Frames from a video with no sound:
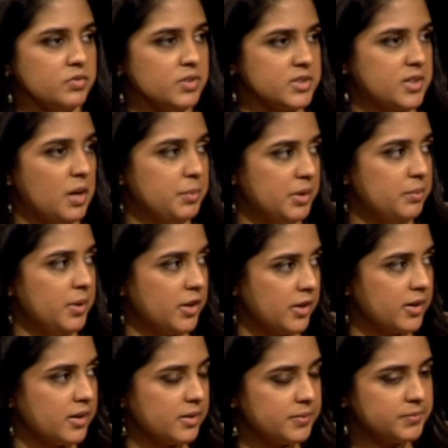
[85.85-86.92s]
of Islam in
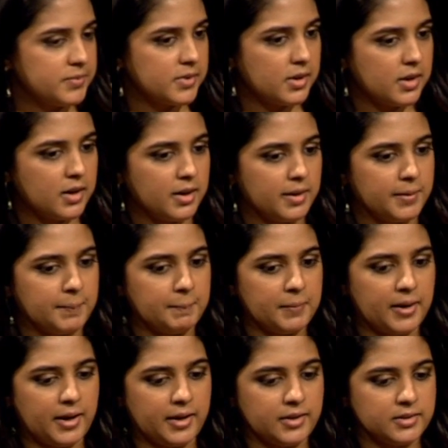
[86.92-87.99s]
America.
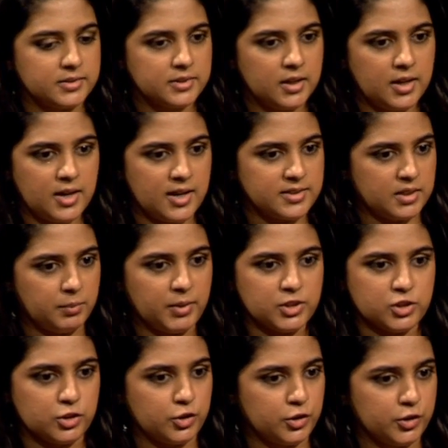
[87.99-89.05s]
And as I
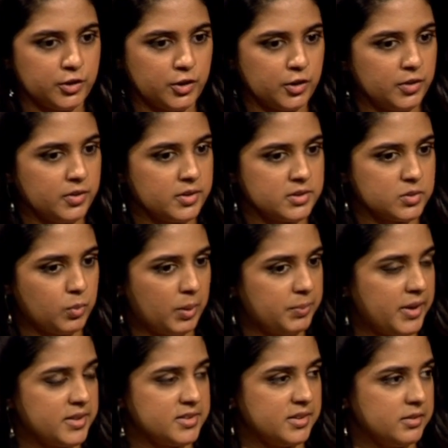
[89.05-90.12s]
mentioned earlier, this web
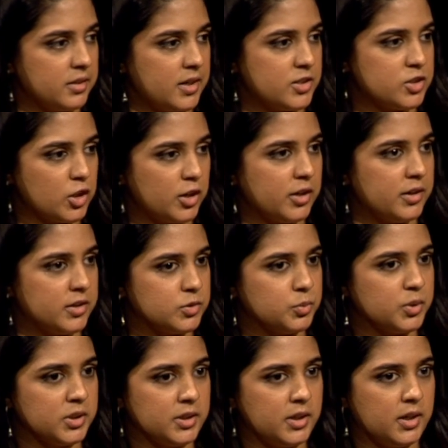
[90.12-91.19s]
magazine that I started is
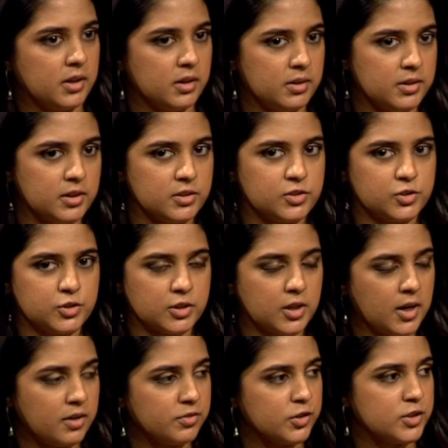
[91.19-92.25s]
really, it
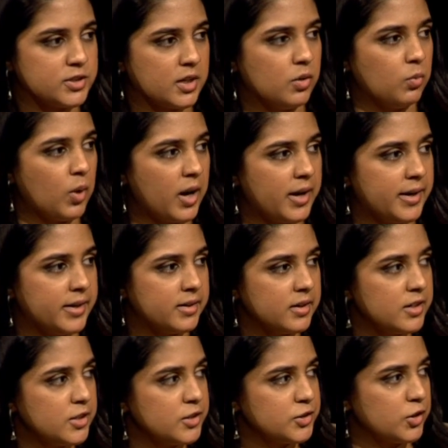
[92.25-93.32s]
covers like a wide
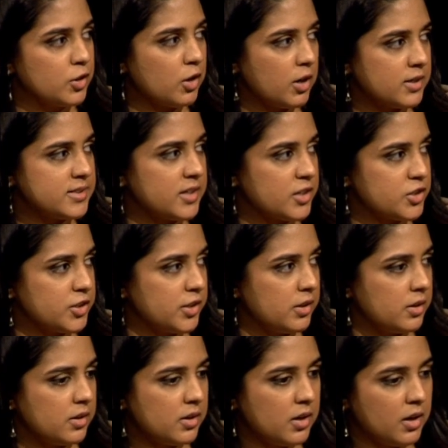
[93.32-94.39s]
sort of
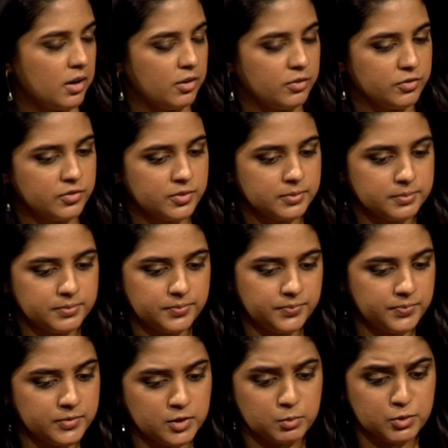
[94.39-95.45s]
cross-section of
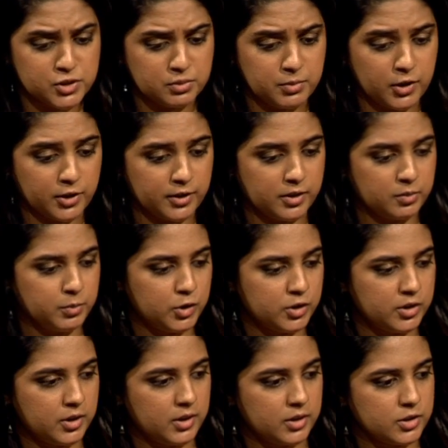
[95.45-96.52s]
the Muslim American
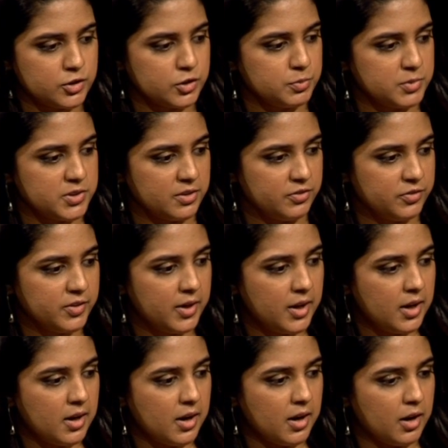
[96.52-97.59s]
community in terms of
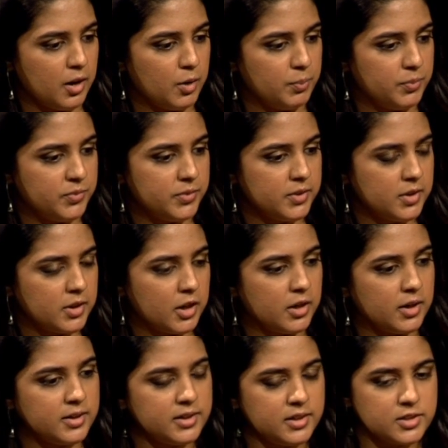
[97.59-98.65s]

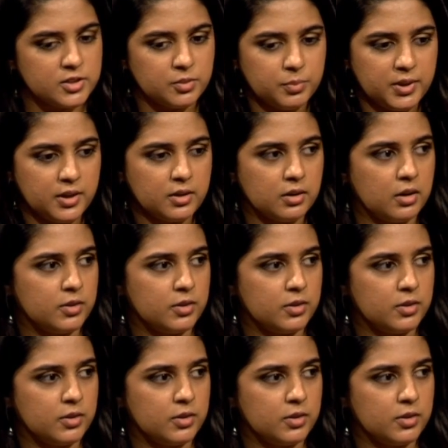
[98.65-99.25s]
a need to be